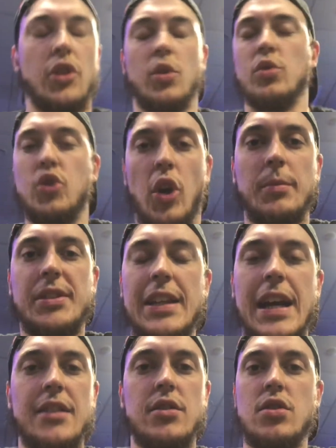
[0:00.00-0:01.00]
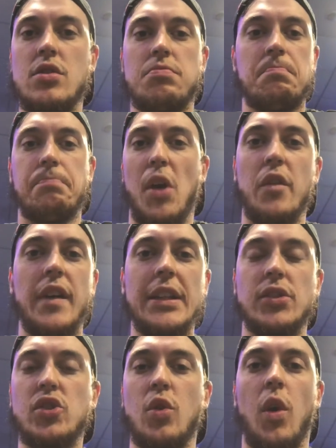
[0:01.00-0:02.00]
Do drop snatch,
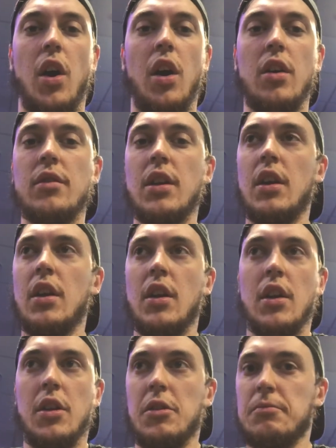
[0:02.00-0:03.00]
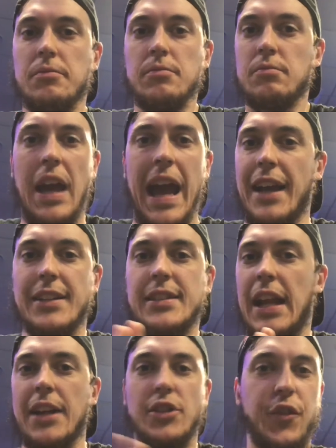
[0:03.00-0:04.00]
overhead squat hang
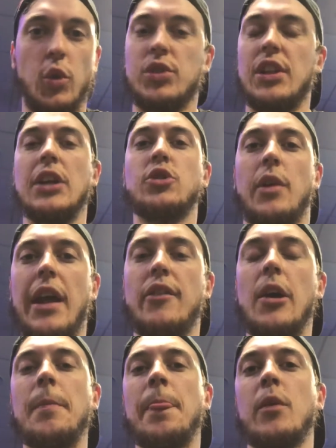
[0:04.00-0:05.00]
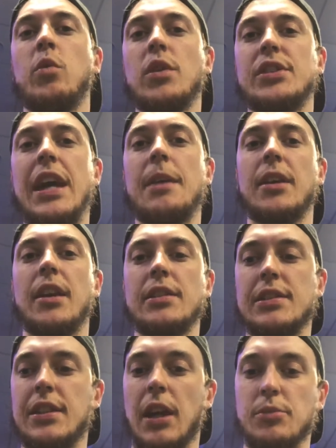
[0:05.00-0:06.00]
snatch, full snatch, whatever, what's happening
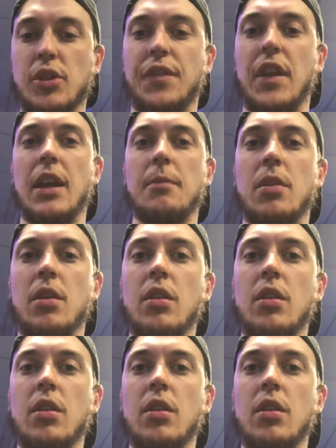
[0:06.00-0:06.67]
is it comes off the hip,